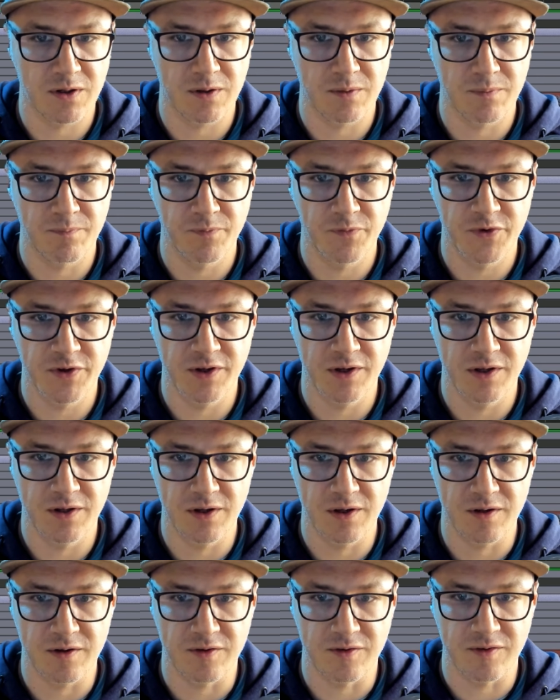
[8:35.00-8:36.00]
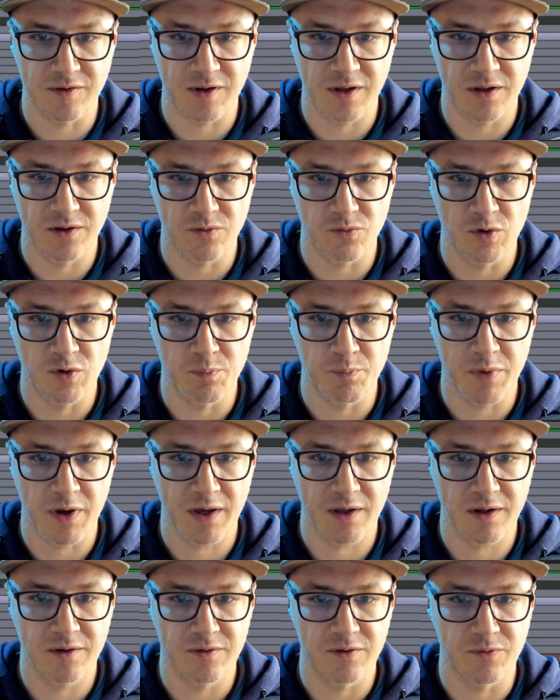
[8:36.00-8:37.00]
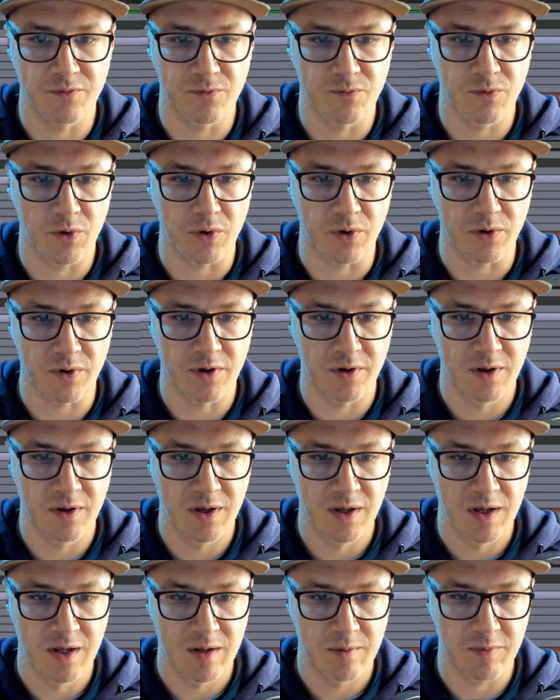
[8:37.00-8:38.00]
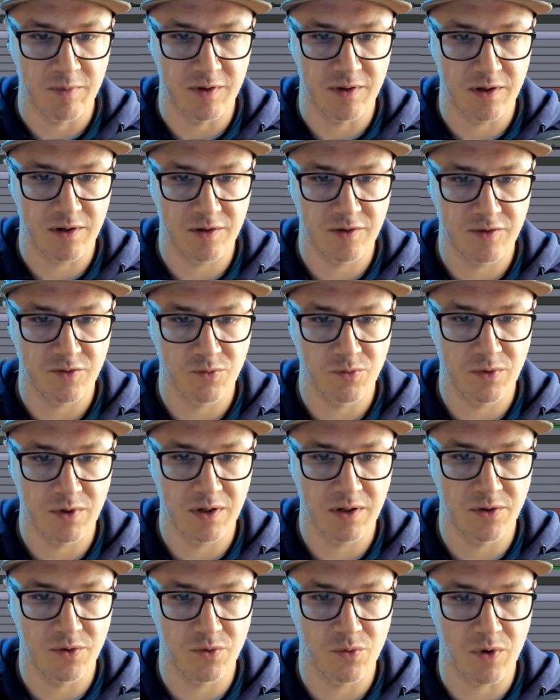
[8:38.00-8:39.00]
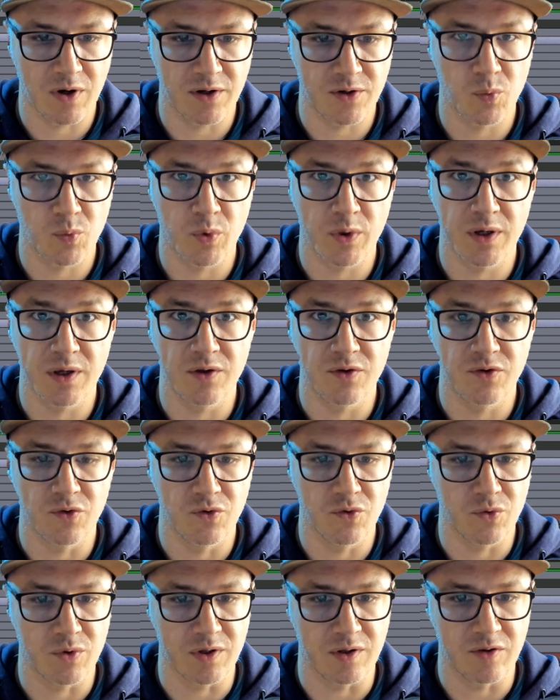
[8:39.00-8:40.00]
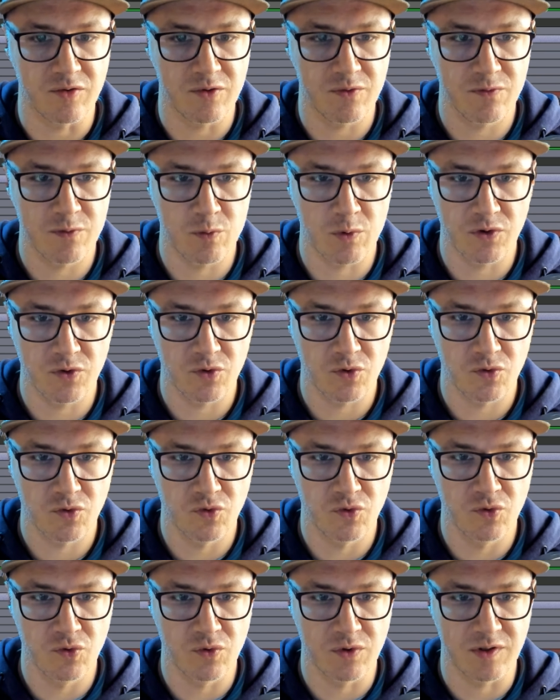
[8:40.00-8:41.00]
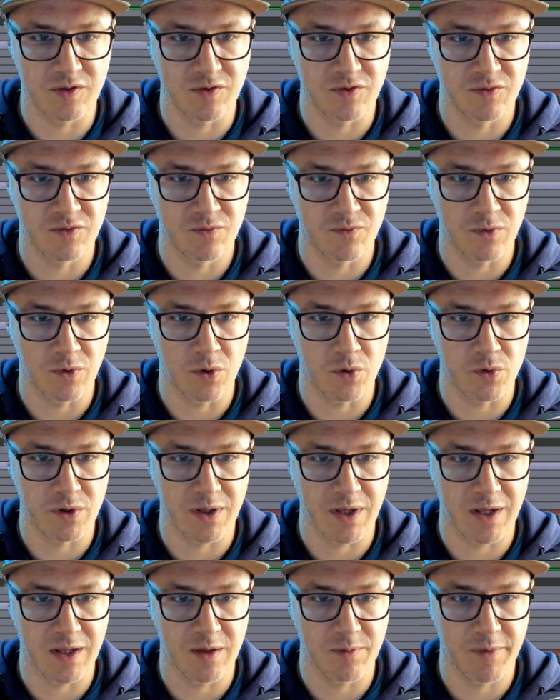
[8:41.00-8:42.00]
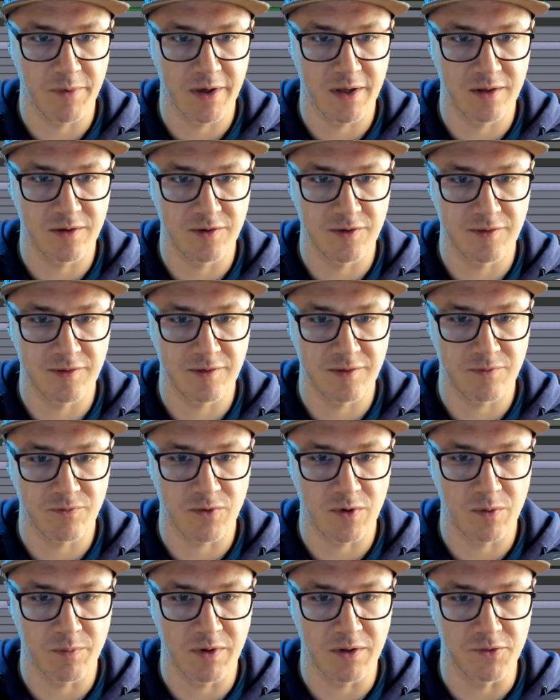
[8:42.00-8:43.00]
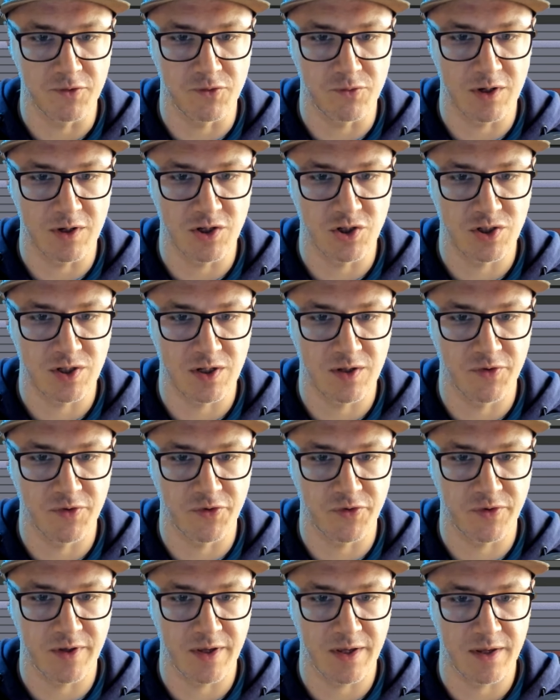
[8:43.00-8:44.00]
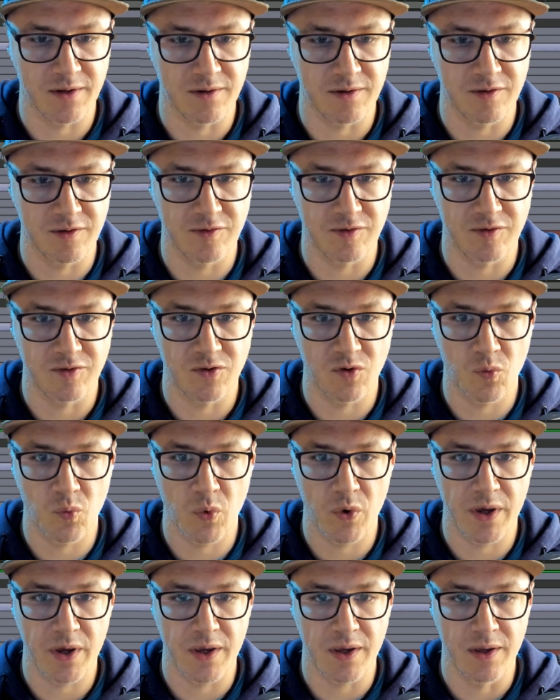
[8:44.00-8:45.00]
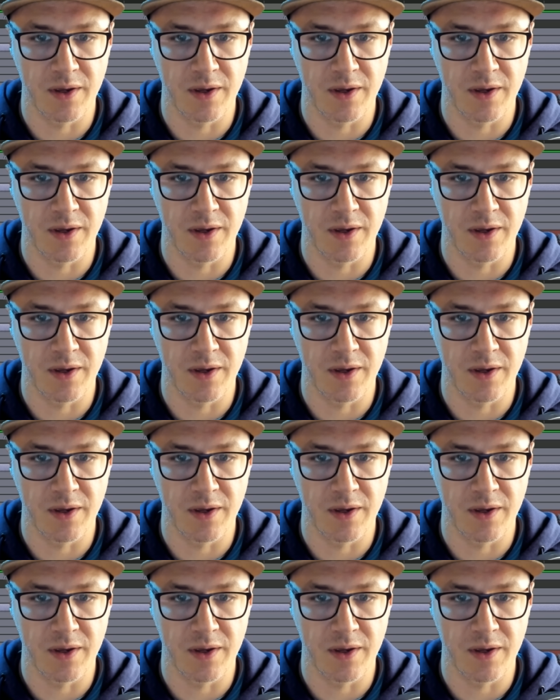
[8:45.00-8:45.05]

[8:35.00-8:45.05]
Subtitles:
tedious and repetitive work, but there is really no other way to do it. So if you want to do these floral elements from illustrations, then this is the way